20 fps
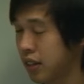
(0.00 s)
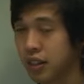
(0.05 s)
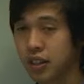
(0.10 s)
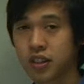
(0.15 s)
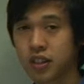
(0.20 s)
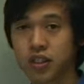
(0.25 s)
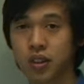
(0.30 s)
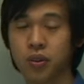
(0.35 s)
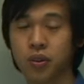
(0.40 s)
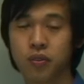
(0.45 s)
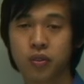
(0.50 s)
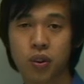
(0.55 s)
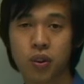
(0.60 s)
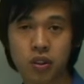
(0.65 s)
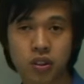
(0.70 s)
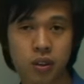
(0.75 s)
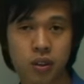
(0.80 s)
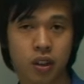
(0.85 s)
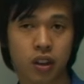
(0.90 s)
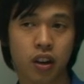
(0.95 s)
So we've
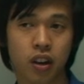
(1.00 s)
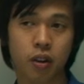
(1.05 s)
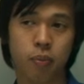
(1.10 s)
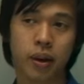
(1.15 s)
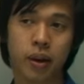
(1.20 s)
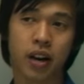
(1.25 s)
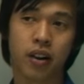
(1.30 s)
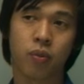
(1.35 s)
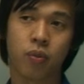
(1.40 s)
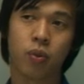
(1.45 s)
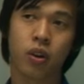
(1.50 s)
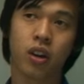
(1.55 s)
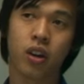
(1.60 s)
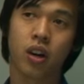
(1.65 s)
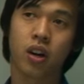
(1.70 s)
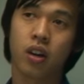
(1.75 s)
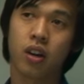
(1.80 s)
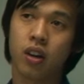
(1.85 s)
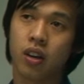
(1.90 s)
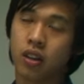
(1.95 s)
talked a lot about what
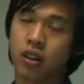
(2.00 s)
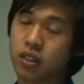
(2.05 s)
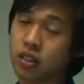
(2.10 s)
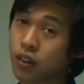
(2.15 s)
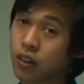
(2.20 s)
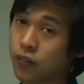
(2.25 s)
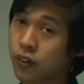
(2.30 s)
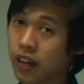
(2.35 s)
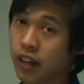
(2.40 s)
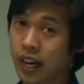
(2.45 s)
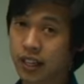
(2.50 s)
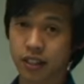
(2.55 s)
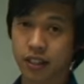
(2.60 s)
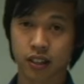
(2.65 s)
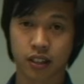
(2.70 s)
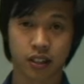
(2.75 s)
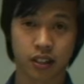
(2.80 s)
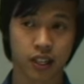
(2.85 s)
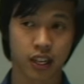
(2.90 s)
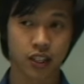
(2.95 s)
sulfuric
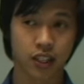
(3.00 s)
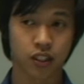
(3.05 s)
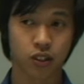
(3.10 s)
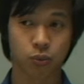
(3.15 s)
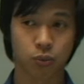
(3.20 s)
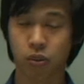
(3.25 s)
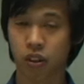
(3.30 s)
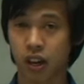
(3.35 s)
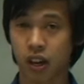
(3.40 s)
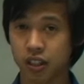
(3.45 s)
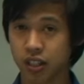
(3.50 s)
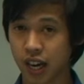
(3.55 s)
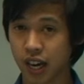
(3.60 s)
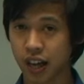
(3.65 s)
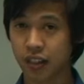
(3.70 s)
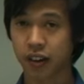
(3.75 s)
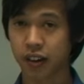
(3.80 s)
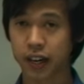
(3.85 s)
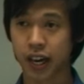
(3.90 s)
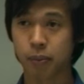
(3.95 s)
acid does with, to
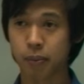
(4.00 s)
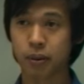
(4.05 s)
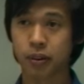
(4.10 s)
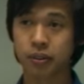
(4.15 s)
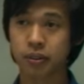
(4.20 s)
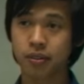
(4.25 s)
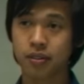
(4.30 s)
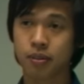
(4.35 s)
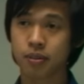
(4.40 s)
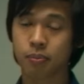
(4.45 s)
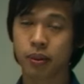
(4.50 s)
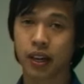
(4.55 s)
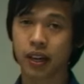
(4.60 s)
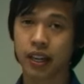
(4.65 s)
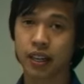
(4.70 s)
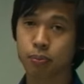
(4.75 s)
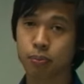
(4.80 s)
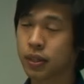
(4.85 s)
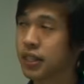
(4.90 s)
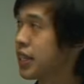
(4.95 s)
other chemicals, but
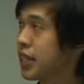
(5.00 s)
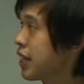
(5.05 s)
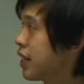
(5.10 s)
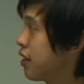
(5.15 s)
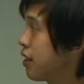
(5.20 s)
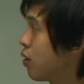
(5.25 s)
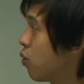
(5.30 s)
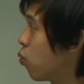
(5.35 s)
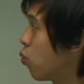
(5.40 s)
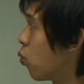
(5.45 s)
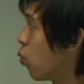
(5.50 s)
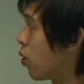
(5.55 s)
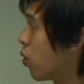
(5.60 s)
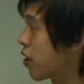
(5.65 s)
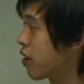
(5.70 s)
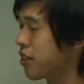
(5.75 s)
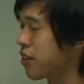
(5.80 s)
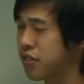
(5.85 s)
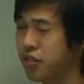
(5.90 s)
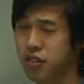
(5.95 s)
in particular,
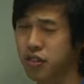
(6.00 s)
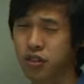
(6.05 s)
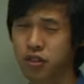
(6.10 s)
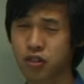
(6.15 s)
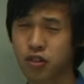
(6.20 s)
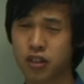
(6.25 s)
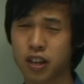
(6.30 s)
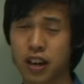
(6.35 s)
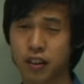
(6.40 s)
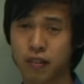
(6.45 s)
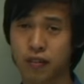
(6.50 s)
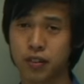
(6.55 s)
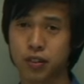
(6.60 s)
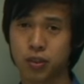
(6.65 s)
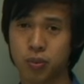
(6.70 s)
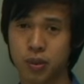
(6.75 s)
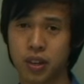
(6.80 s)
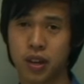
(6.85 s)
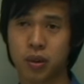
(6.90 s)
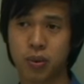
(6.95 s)
water is the safe, is
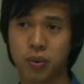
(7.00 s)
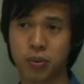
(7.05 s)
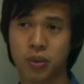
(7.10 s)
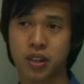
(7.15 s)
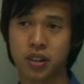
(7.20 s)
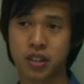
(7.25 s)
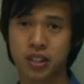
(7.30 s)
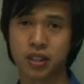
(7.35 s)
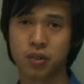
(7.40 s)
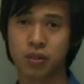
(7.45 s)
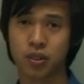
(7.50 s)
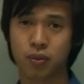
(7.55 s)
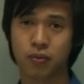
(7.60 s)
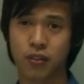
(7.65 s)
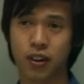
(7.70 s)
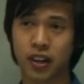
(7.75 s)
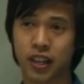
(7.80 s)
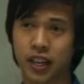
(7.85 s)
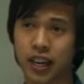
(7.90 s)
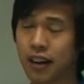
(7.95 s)
the one that we want to deal with
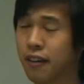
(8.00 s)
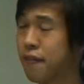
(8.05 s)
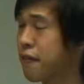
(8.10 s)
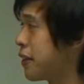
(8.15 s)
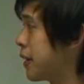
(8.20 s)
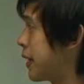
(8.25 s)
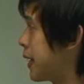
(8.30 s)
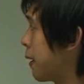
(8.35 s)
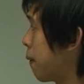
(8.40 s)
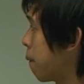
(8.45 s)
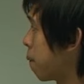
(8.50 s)
very carefully.